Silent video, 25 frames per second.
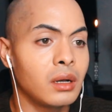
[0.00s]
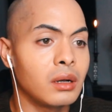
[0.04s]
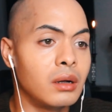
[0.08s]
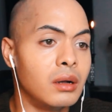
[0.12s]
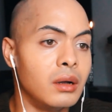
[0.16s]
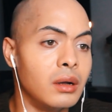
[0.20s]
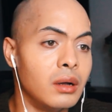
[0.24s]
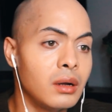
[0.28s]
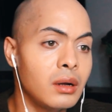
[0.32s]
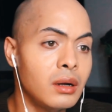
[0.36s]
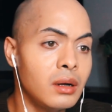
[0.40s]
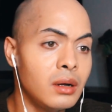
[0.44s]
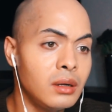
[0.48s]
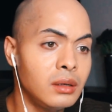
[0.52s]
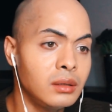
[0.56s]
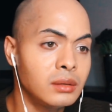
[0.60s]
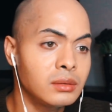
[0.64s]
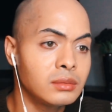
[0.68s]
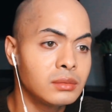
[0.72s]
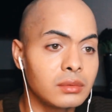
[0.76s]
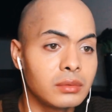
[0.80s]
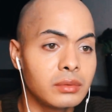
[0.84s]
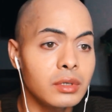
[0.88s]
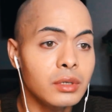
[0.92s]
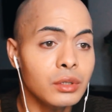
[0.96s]
Girl,
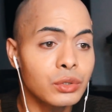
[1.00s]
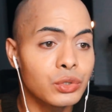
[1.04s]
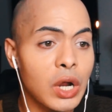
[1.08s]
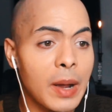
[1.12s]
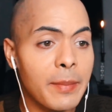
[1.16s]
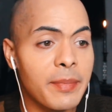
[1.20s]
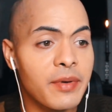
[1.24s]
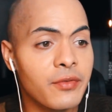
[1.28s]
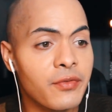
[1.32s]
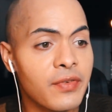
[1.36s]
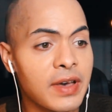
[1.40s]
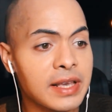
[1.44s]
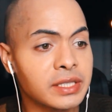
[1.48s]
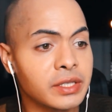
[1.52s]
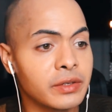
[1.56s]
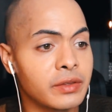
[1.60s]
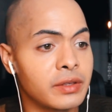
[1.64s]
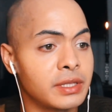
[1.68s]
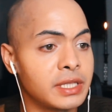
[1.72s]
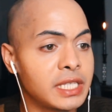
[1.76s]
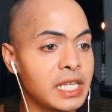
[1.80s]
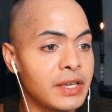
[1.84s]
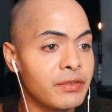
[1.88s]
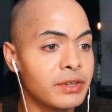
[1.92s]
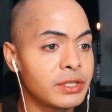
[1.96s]
they're dropping faster
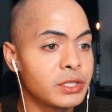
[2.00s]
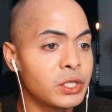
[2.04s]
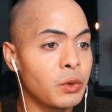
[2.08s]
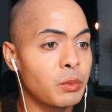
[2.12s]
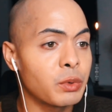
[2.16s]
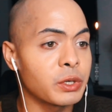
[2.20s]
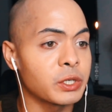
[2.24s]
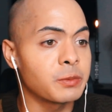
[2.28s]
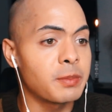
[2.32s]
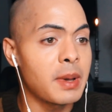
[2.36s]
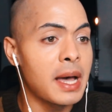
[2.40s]
than David Dobrik's